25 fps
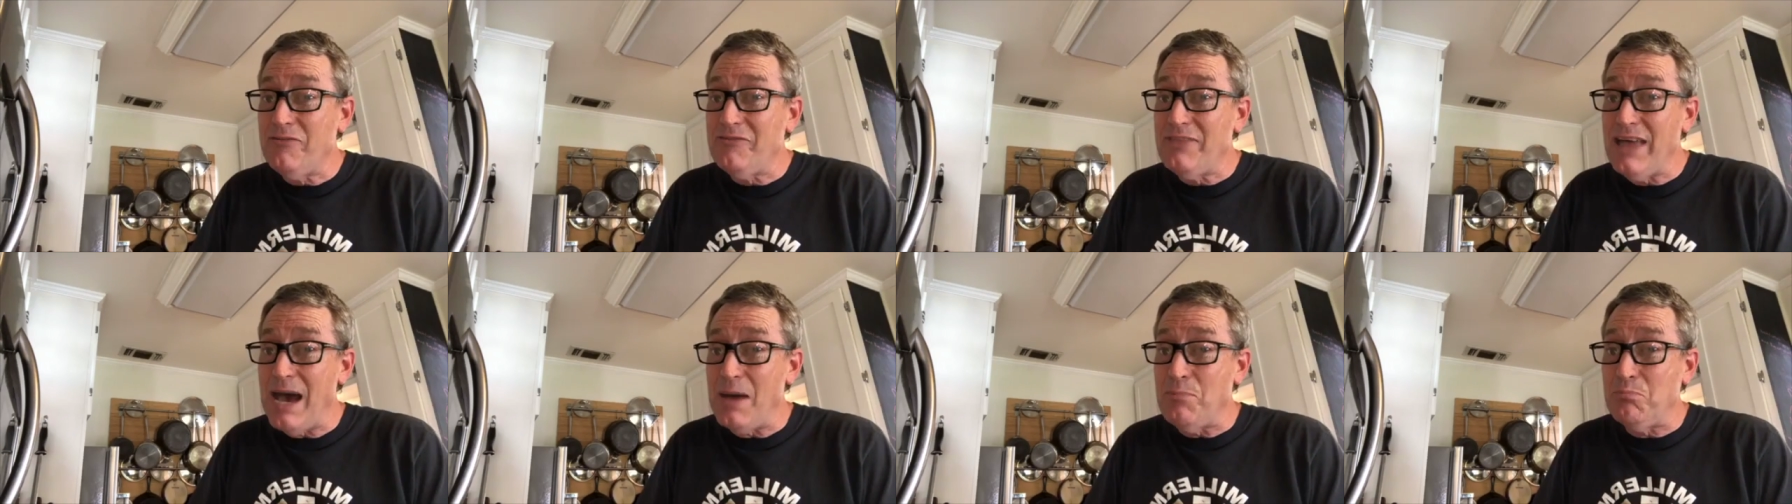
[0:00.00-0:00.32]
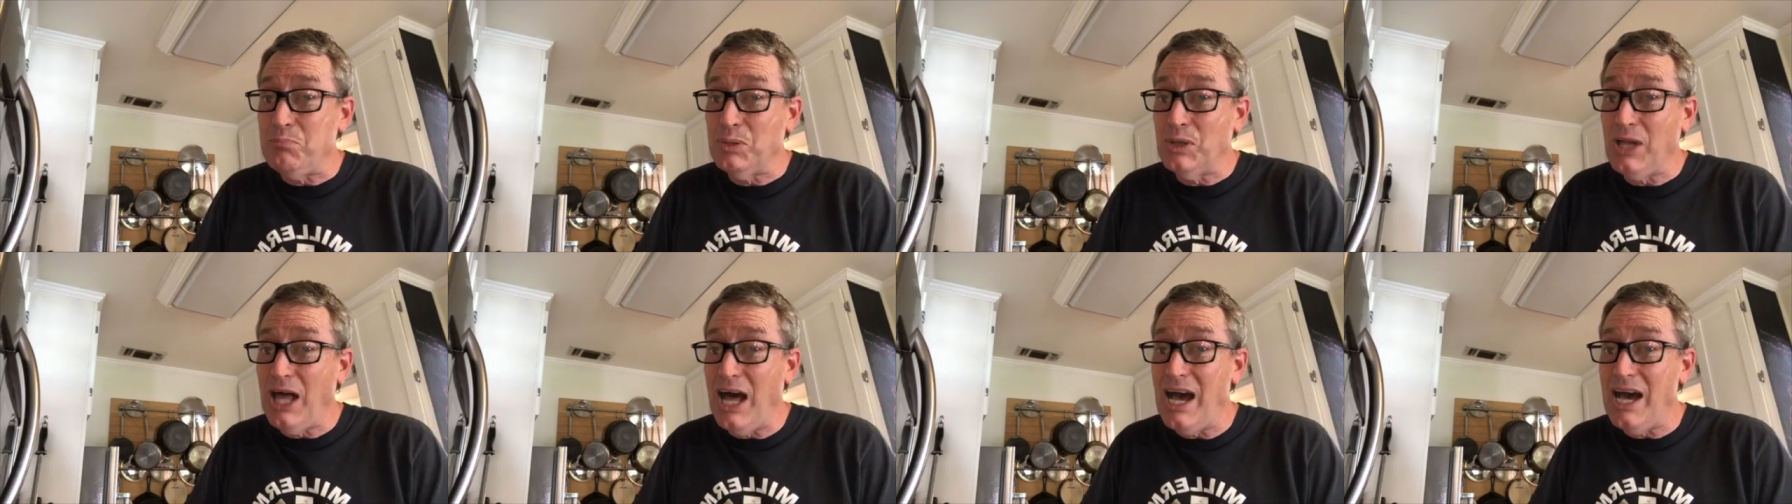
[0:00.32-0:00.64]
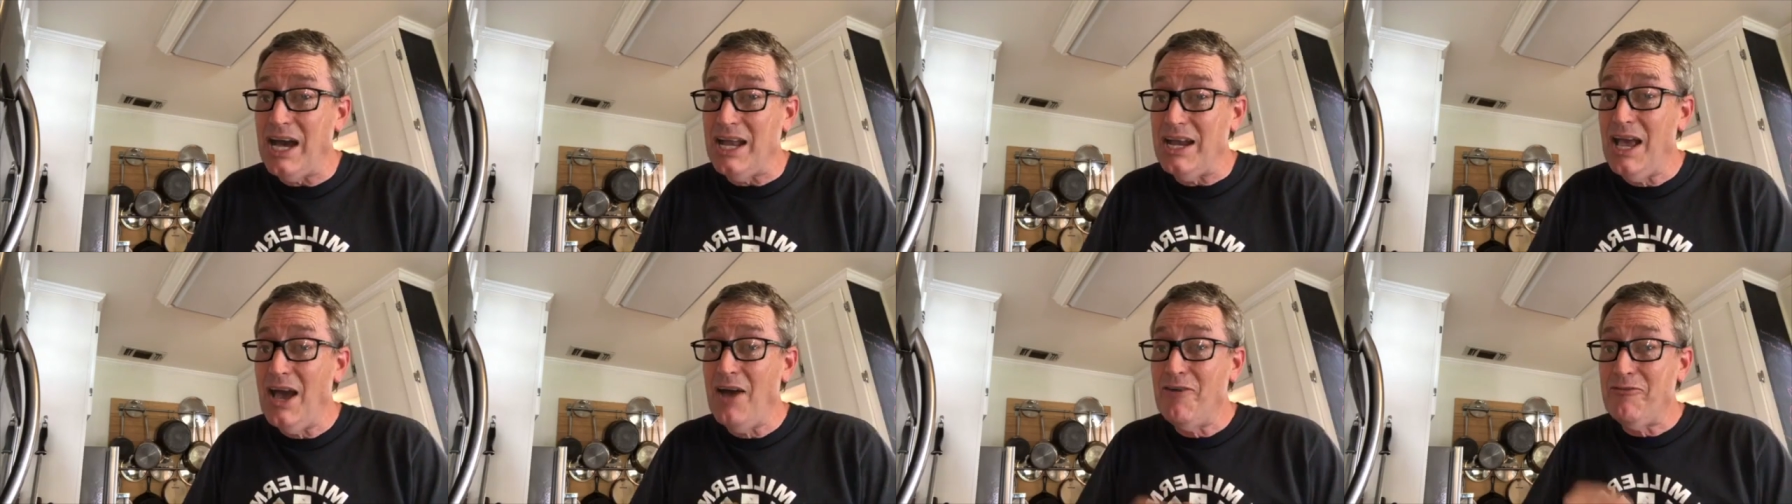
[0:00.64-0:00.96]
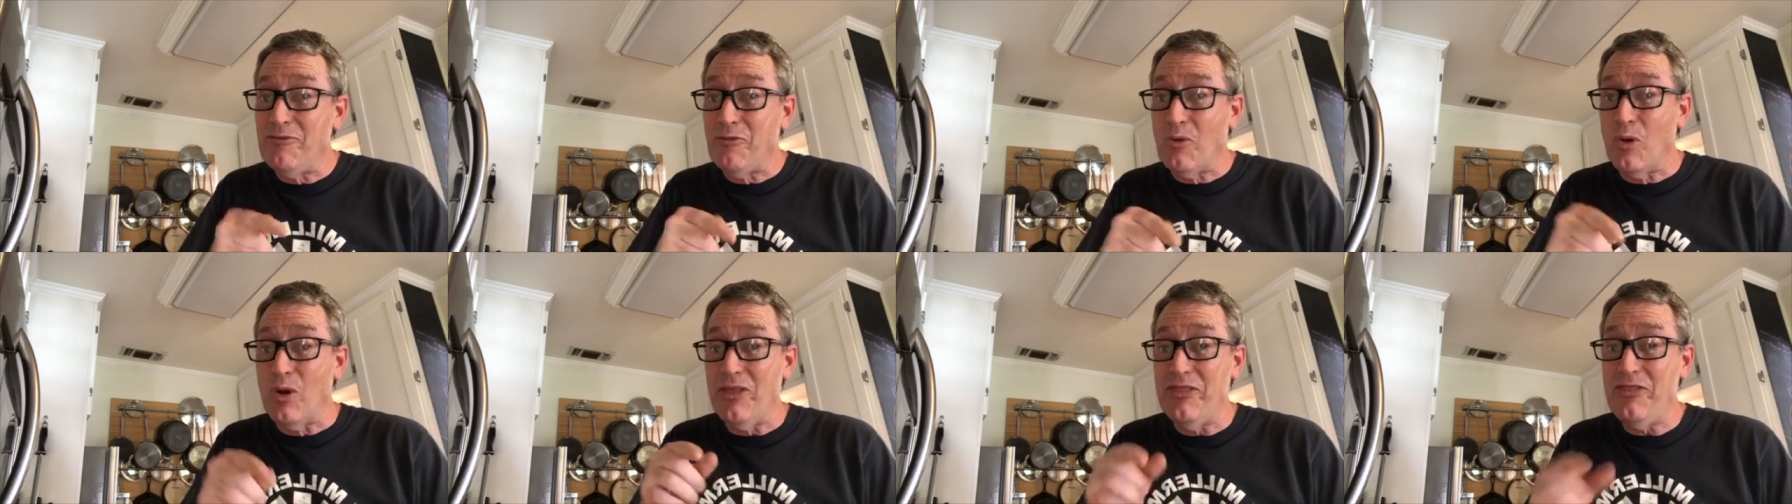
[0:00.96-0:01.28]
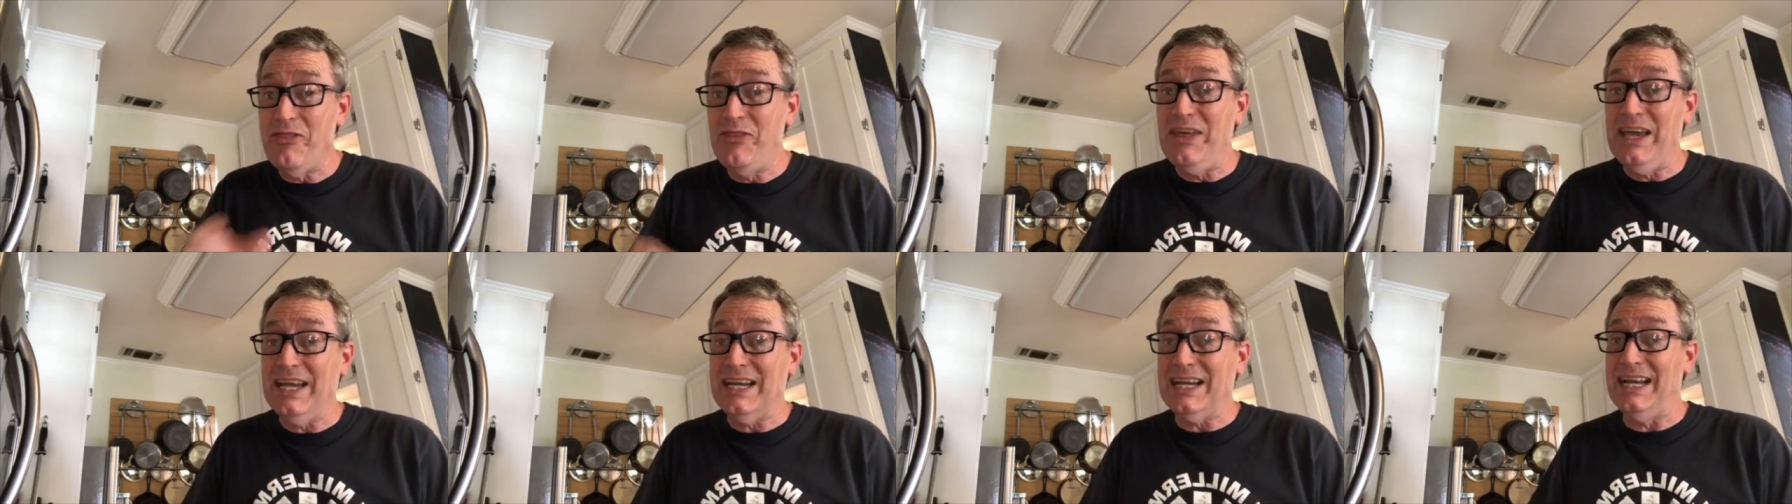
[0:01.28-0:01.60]
of that blood for
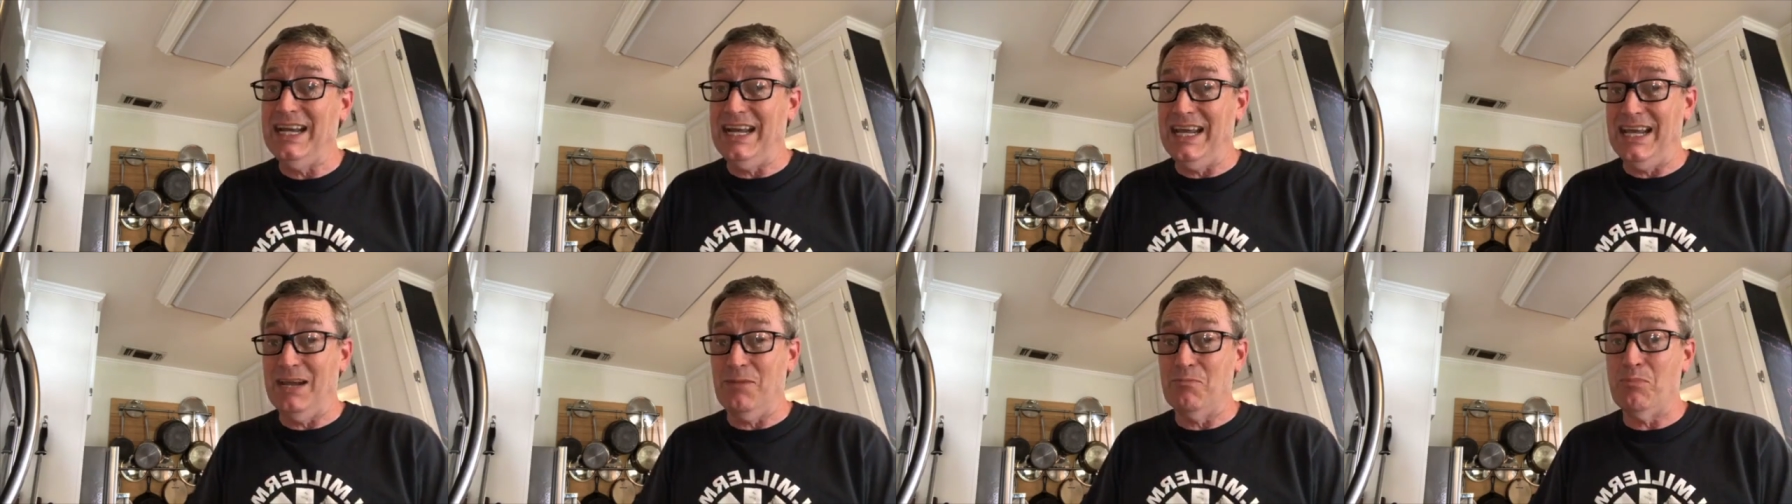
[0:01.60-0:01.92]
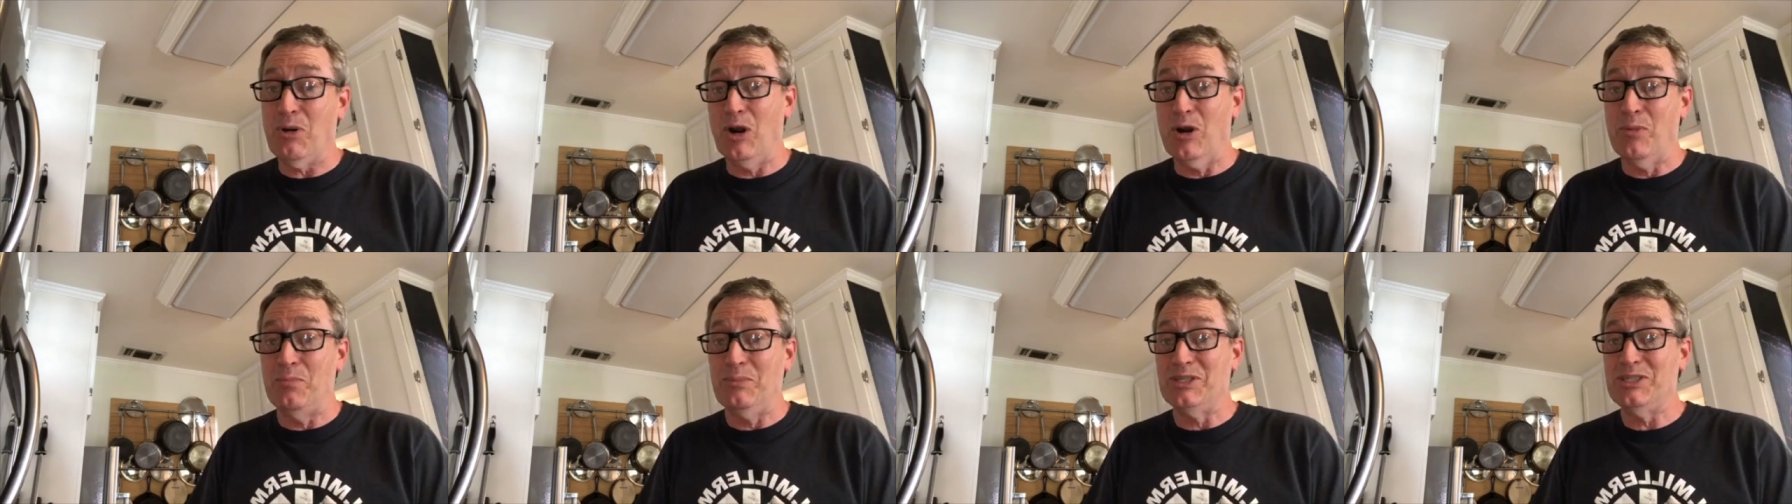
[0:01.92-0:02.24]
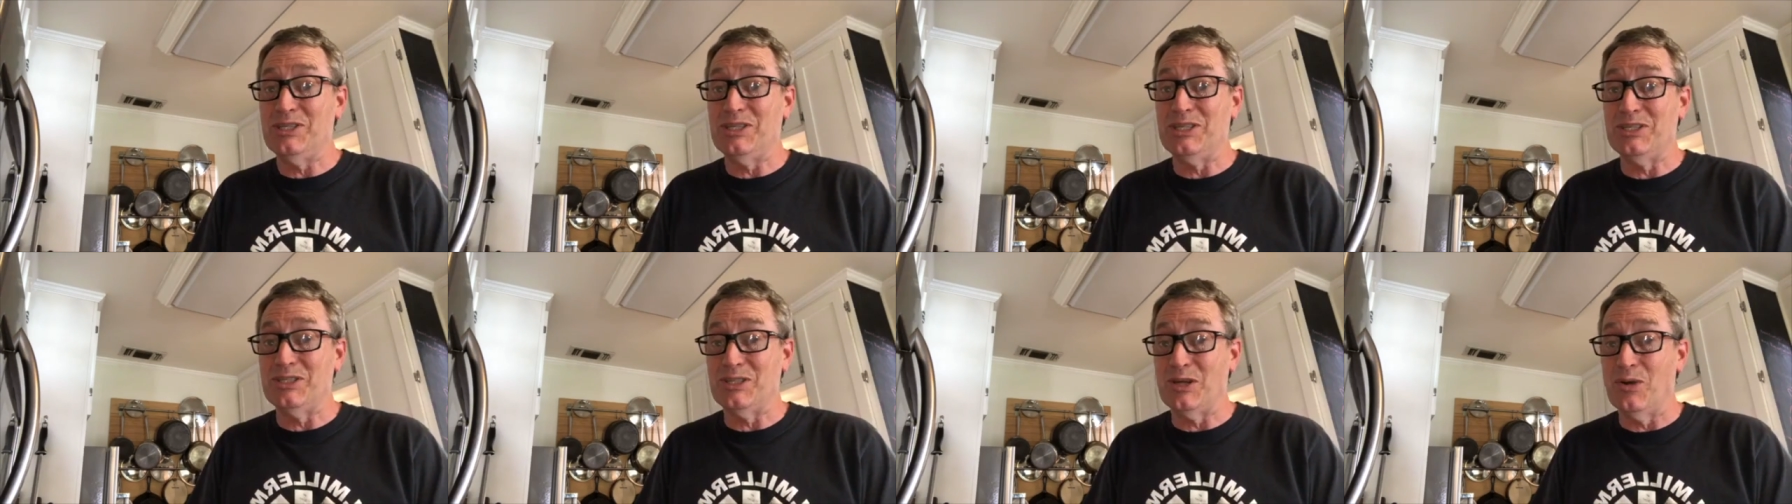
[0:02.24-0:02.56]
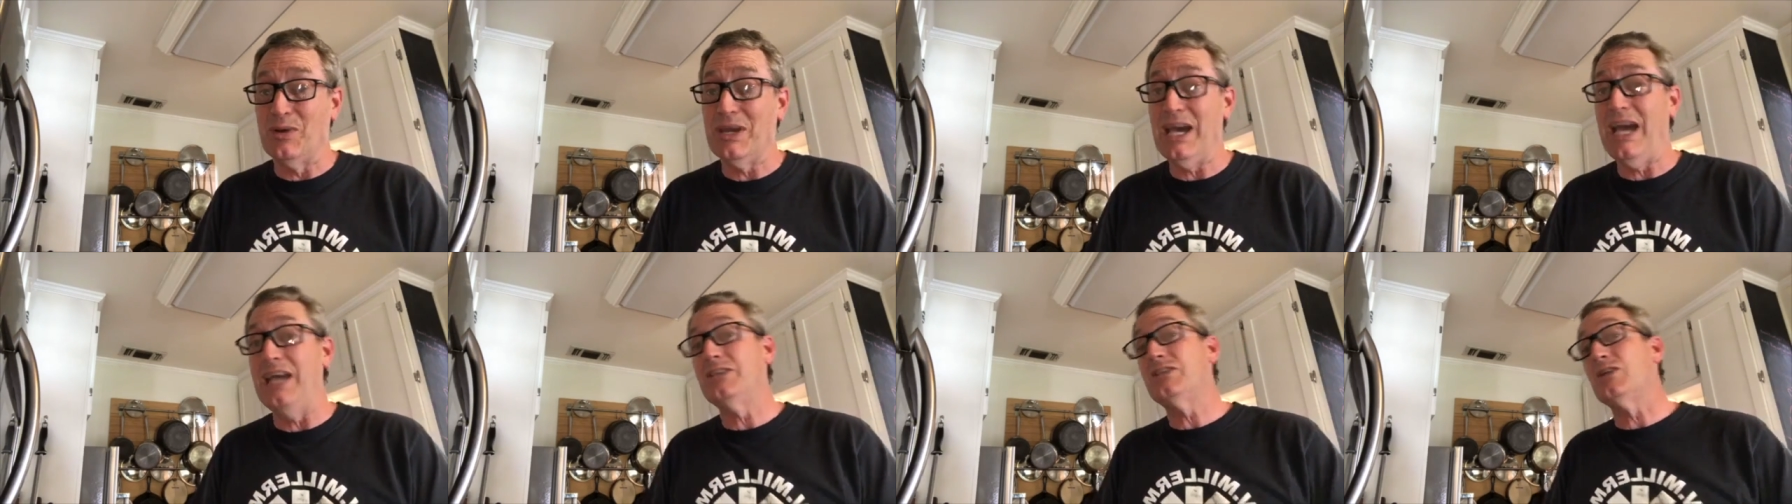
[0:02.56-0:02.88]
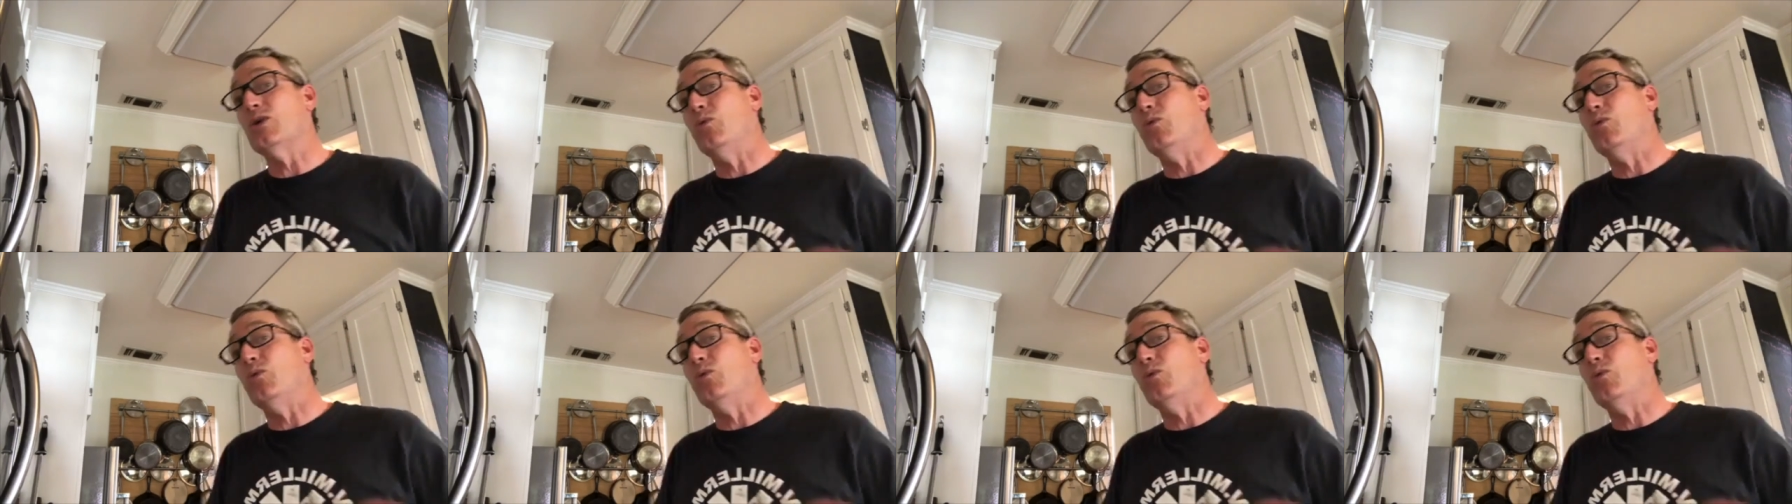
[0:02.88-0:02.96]
thickening purposes, okay?